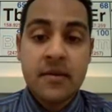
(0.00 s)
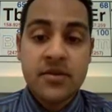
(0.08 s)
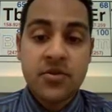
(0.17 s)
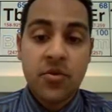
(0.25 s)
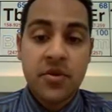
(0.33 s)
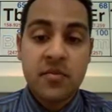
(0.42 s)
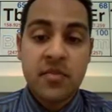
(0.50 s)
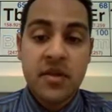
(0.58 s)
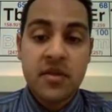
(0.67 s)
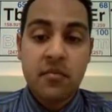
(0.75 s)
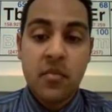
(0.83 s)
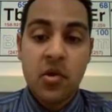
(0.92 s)
is going to be
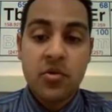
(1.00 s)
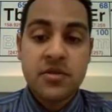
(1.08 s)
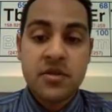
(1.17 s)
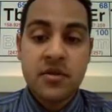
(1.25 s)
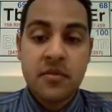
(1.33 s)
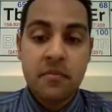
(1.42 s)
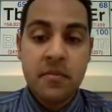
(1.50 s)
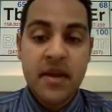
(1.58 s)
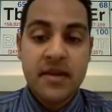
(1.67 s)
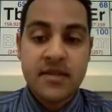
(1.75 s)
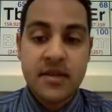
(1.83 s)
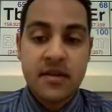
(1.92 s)
the most
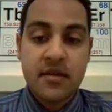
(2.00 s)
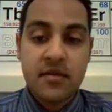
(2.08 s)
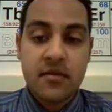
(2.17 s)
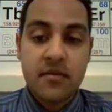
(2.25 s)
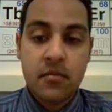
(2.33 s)
basic.